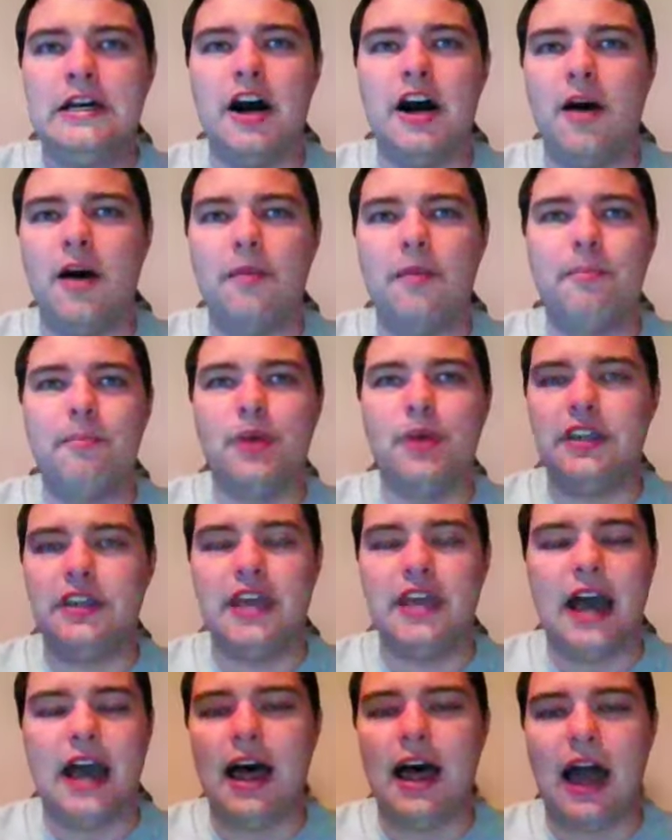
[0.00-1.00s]
but
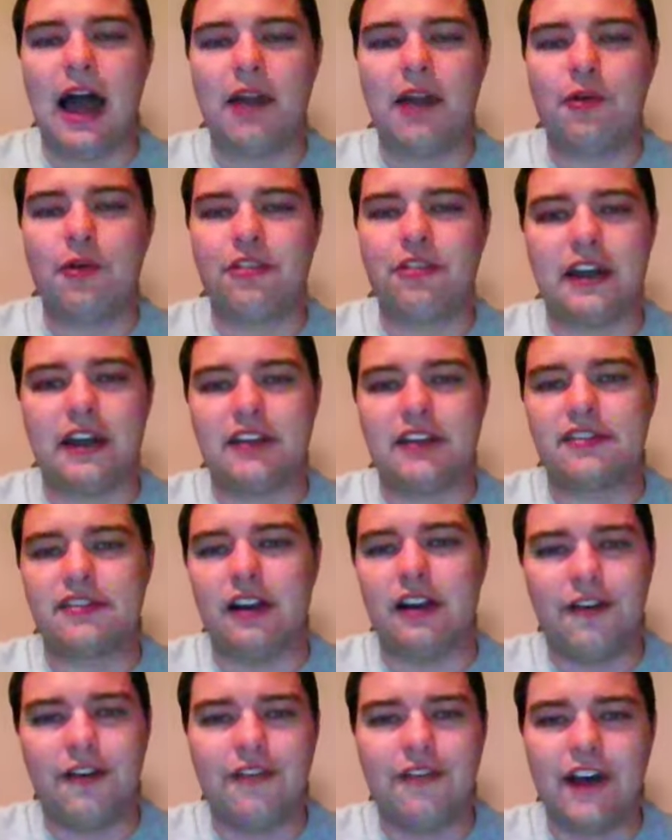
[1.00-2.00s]
yeah, I don't think it's
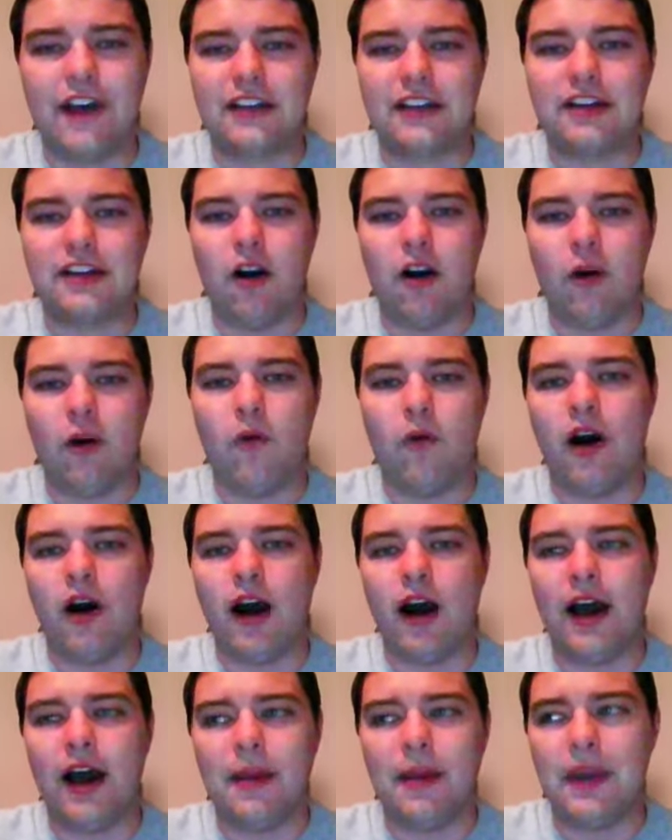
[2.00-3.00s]
going to affect a whole
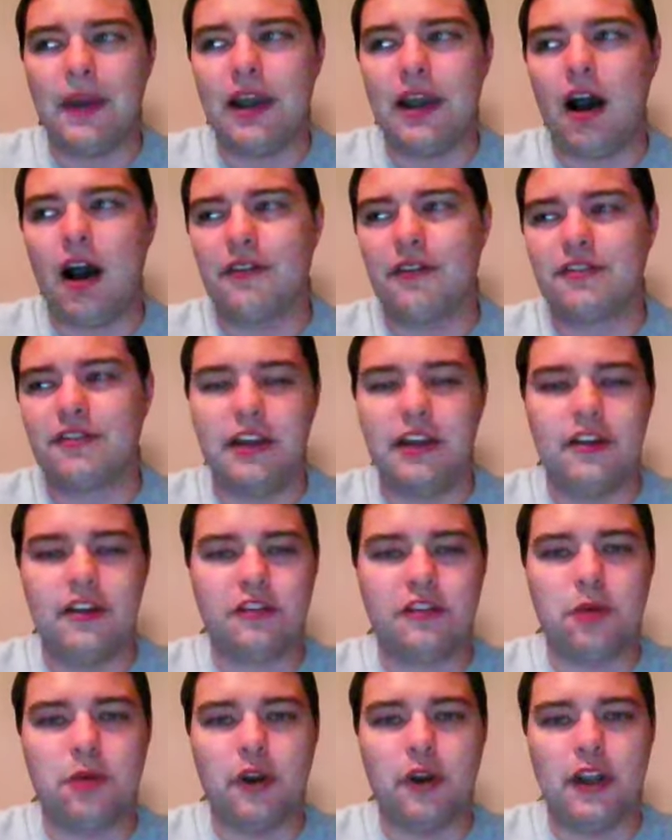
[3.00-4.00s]
lot. I mean, obviously it
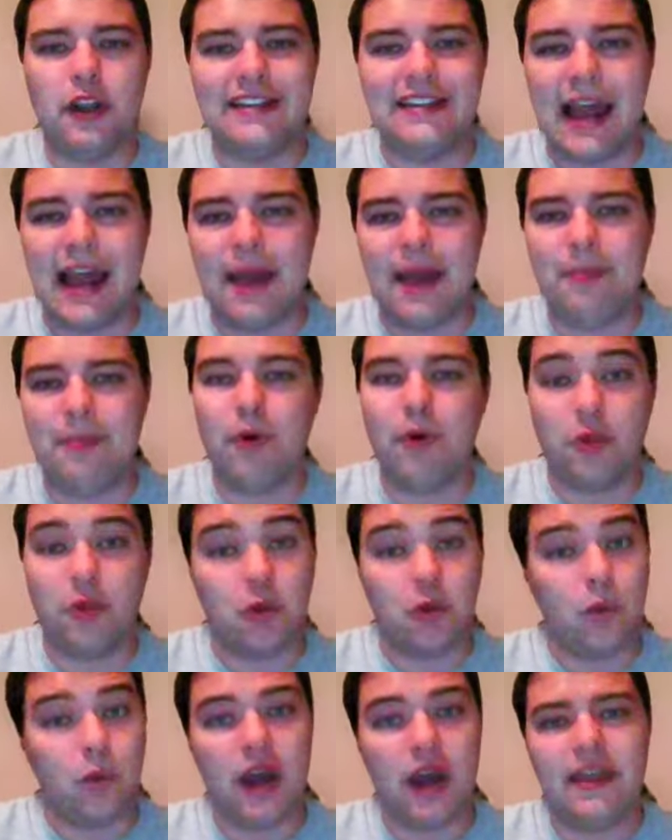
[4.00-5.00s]
does put a damper
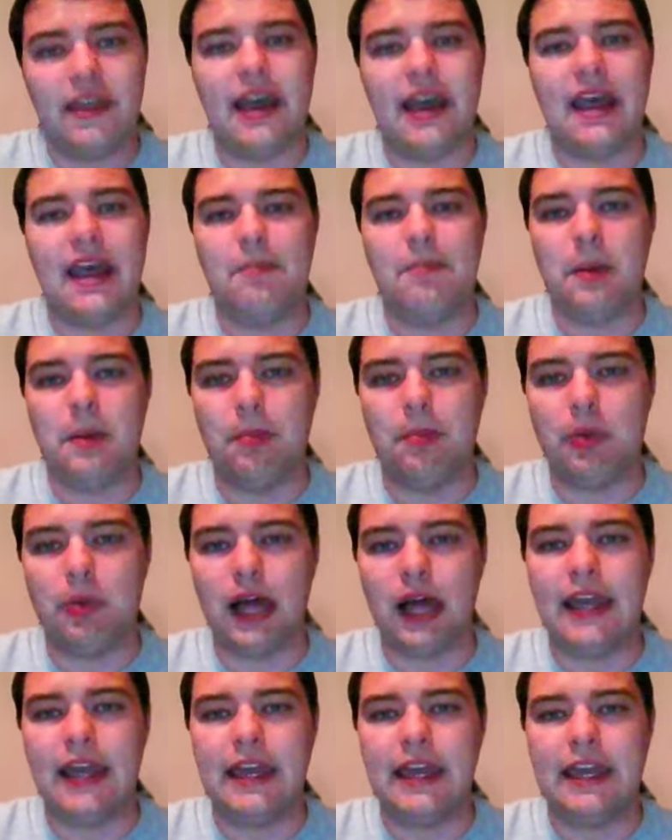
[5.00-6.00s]
on the way they have been
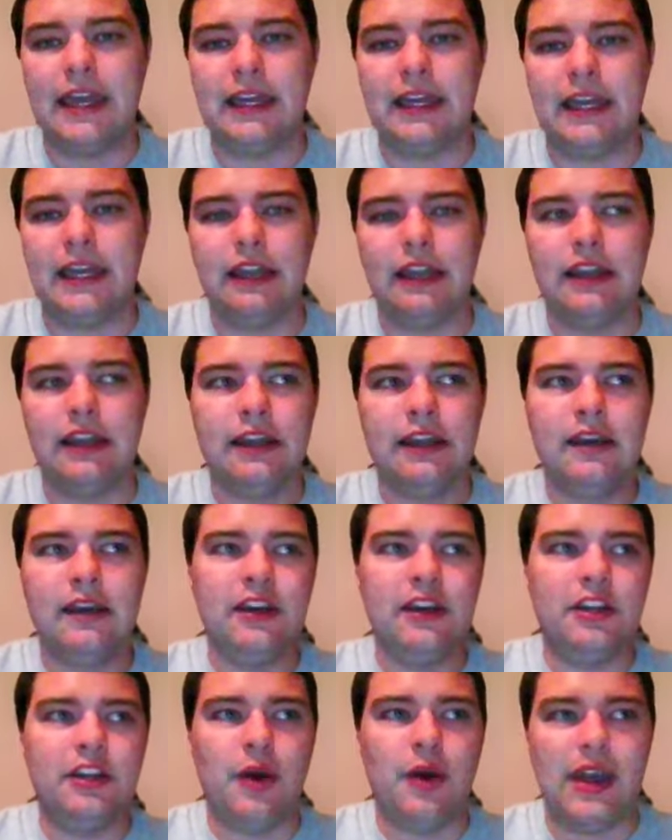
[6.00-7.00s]
playing, and
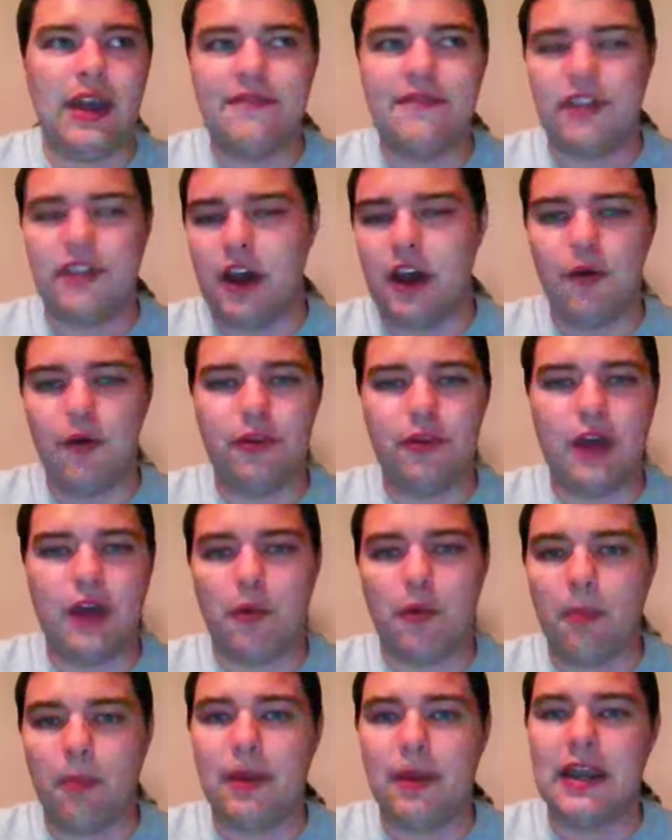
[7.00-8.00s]
even though
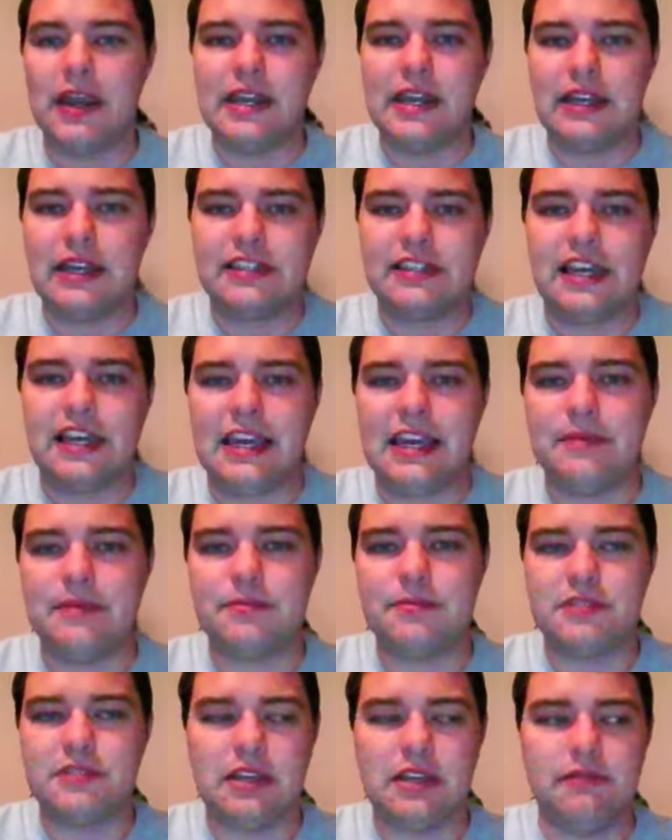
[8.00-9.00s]
they were beating
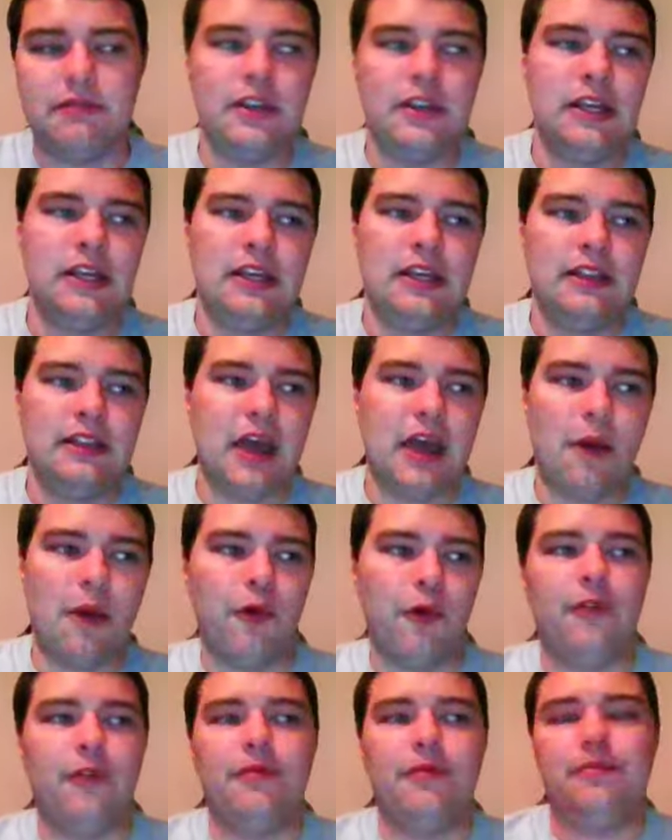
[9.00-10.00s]
teams and that
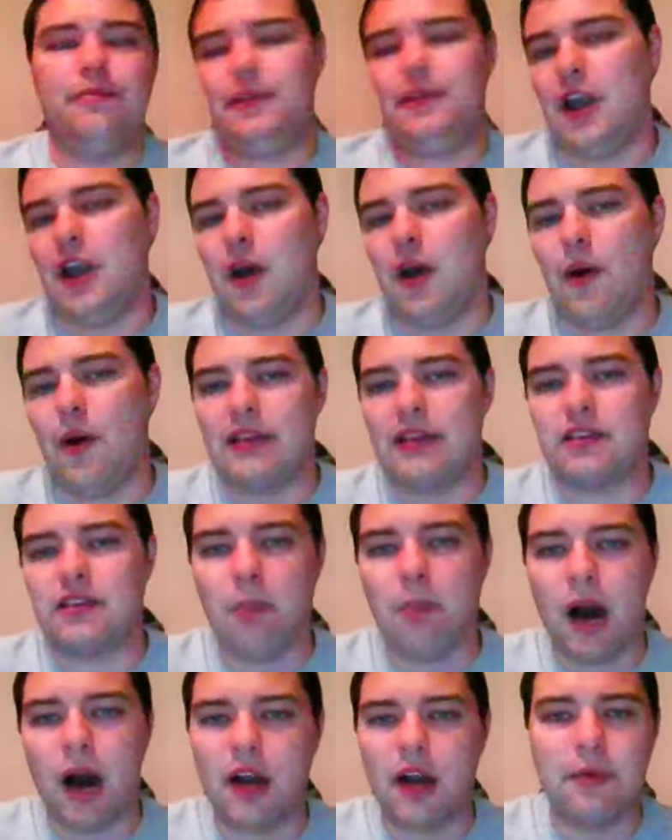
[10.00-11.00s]
were at
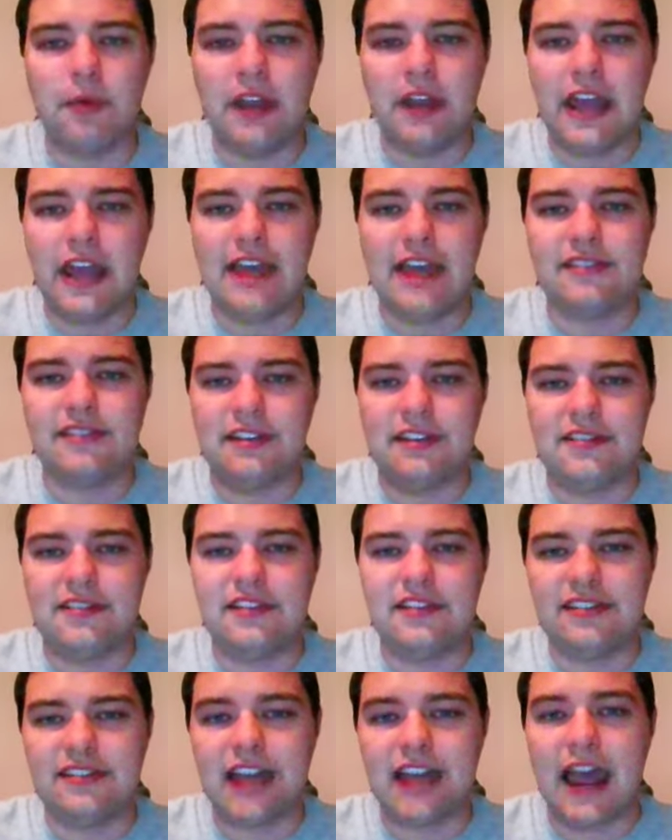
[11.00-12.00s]
the bottom of the
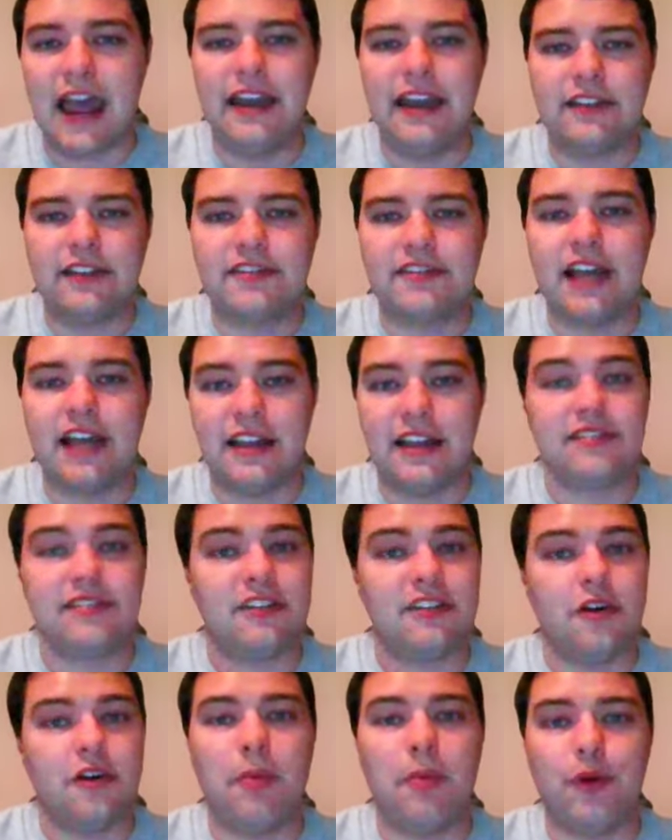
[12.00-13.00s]
SEC standings, they had
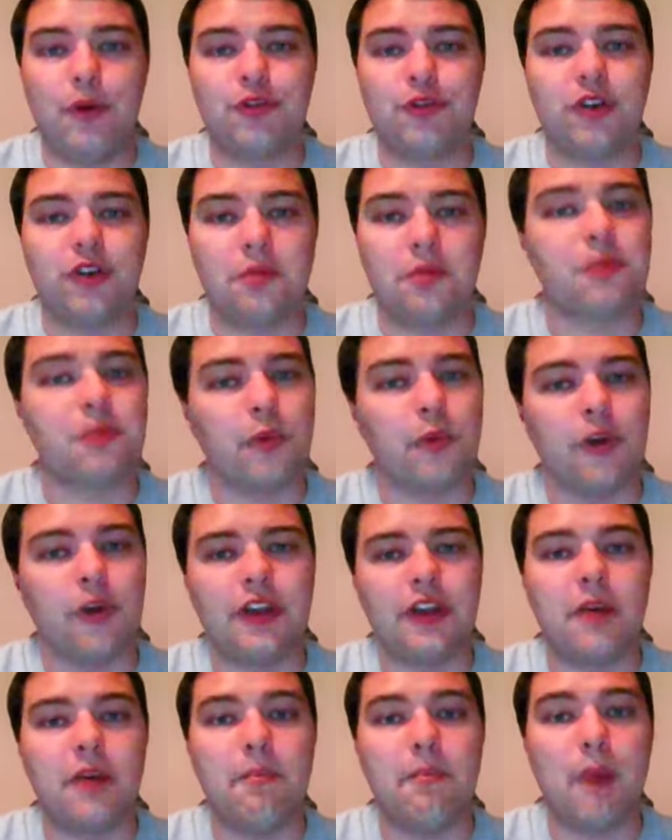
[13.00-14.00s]
still built up some
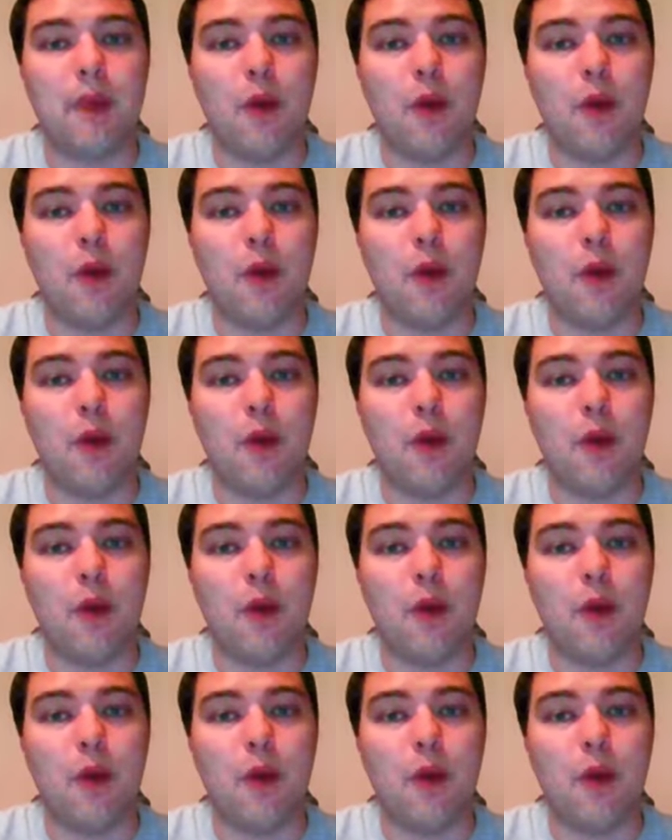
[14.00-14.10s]
really good